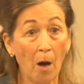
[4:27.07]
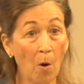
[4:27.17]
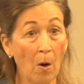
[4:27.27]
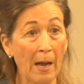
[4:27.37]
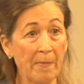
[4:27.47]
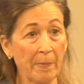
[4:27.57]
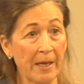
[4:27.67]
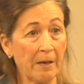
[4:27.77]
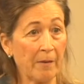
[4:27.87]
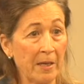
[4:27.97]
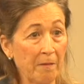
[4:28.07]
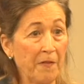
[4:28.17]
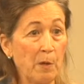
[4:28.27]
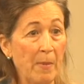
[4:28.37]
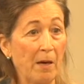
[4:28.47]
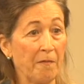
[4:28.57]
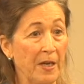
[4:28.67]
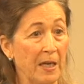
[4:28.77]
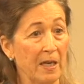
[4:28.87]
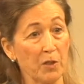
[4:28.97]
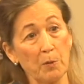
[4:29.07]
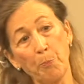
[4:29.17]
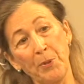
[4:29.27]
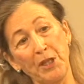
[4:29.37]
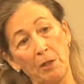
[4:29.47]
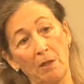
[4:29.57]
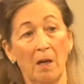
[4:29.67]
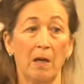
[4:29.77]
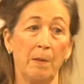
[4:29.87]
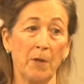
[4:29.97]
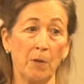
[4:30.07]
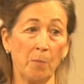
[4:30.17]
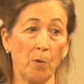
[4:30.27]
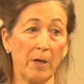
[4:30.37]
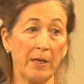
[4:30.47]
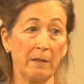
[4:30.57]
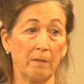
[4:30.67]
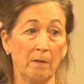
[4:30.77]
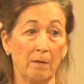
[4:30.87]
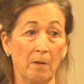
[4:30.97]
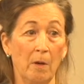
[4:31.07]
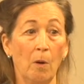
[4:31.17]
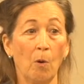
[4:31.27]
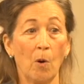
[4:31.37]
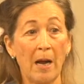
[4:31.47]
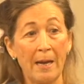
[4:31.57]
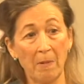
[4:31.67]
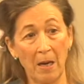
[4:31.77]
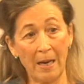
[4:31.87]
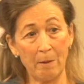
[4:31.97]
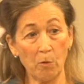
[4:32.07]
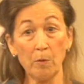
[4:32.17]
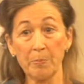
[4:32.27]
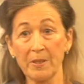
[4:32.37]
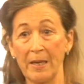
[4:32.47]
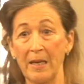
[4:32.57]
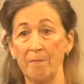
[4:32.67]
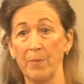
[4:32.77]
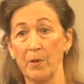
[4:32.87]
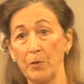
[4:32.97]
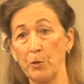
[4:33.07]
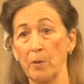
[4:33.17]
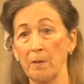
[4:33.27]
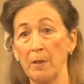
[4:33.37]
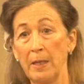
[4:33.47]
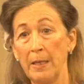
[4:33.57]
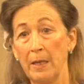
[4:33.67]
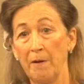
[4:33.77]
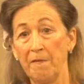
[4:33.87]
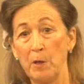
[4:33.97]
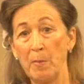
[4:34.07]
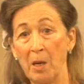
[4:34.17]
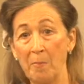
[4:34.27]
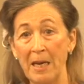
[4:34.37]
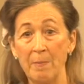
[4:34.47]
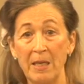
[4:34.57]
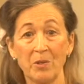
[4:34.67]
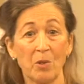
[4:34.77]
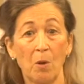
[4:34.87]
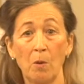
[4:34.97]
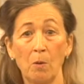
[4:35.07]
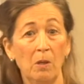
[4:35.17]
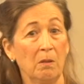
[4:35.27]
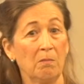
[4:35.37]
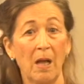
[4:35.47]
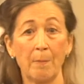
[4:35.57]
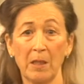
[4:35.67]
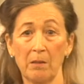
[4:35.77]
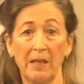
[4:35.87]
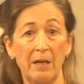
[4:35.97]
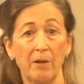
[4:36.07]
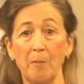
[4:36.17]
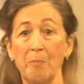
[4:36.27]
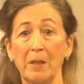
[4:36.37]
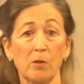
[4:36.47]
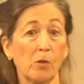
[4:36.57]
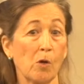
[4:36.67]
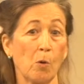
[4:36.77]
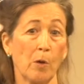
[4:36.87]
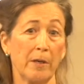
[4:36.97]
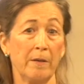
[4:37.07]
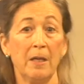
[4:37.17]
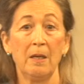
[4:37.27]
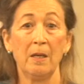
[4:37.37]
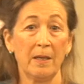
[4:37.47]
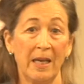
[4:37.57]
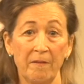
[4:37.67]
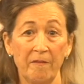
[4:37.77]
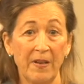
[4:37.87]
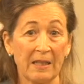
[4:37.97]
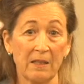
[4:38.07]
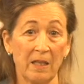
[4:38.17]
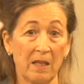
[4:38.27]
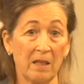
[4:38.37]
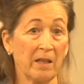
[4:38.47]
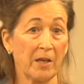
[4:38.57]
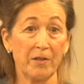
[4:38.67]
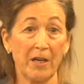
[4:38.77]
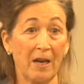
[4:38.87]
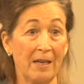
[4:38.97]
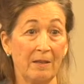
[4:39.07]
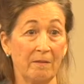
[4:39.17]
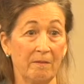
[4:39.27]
Oh, I'm carrying a female fetus, I'm going to abort it. Or I gave birth to a female baby, so I'm going to let her umbilical cord get infected and let her die.